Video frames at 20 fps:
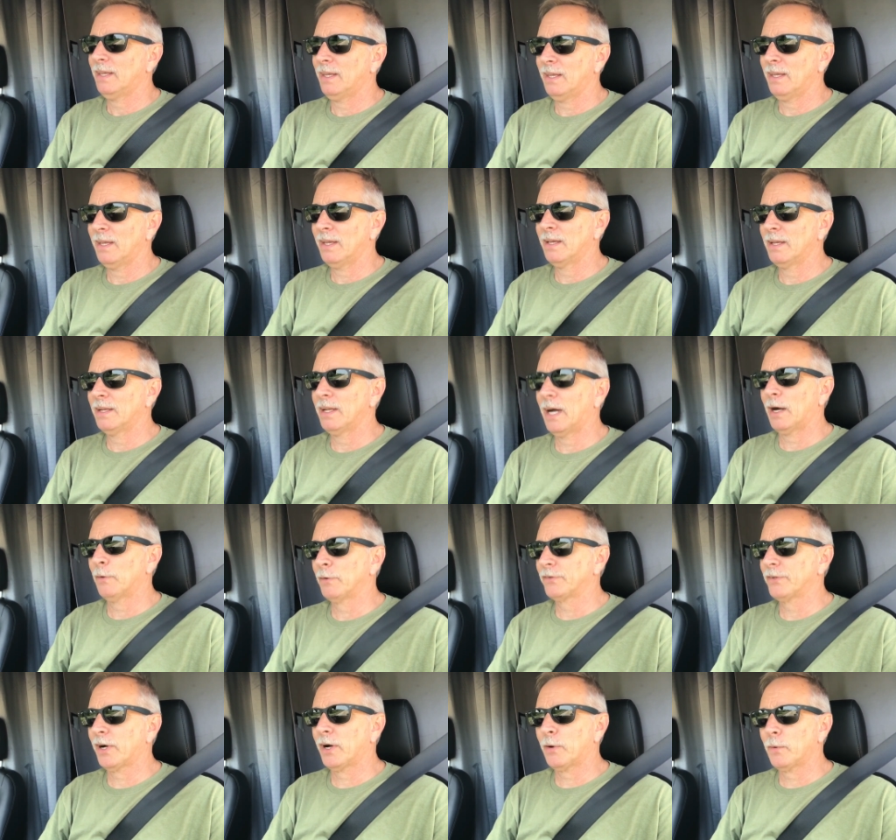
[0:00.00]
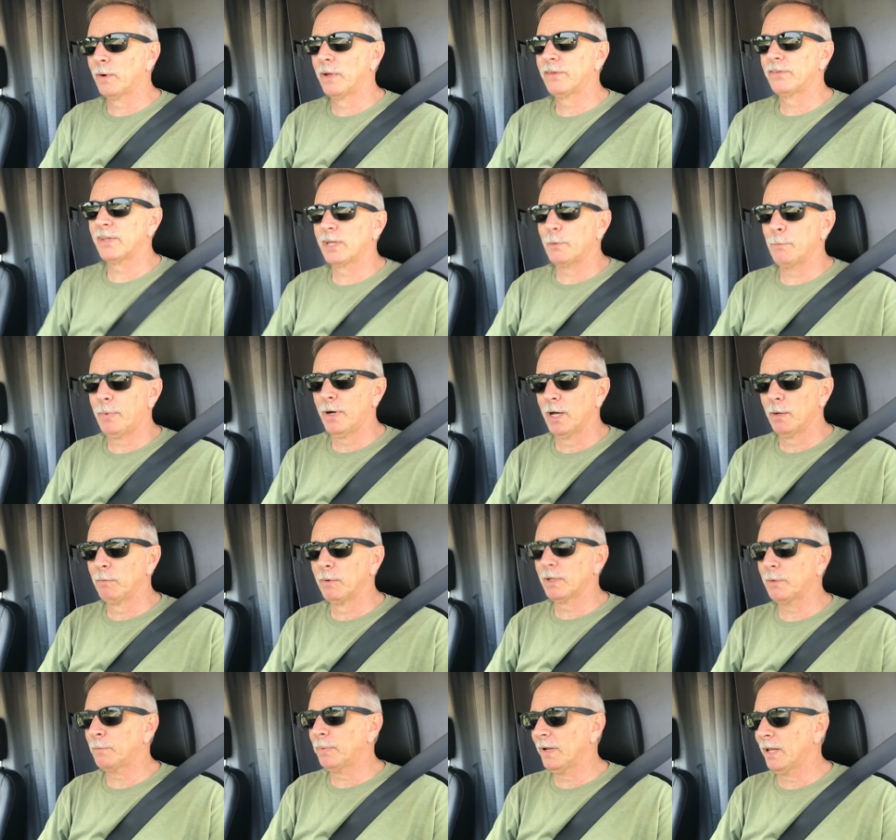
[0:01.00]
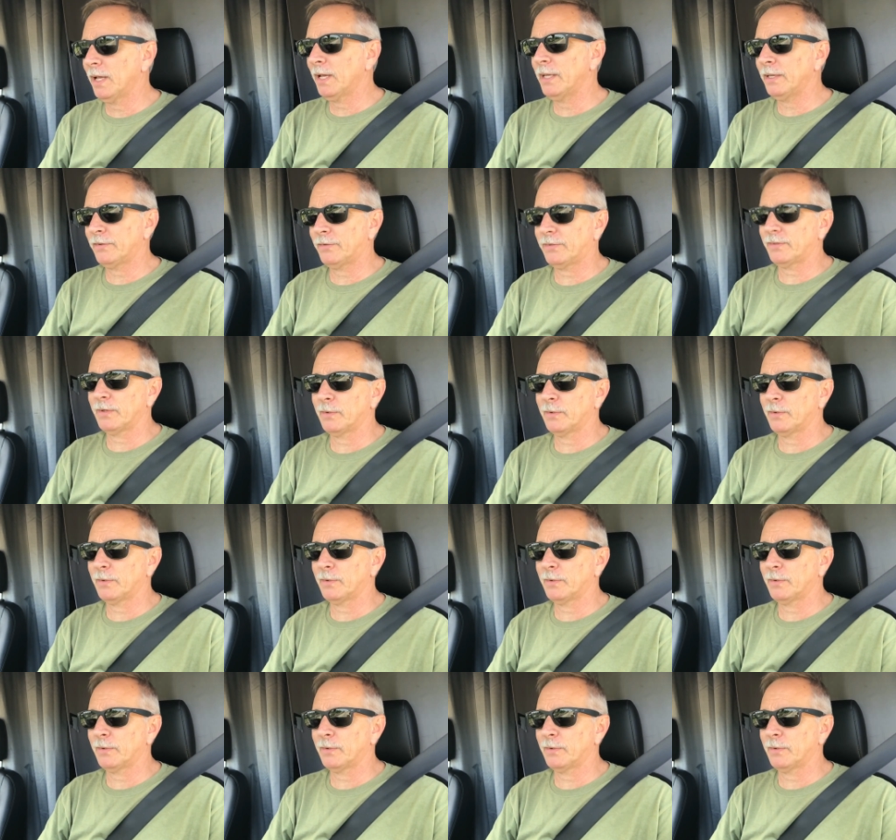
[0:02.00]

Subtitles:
And I was always in a public place.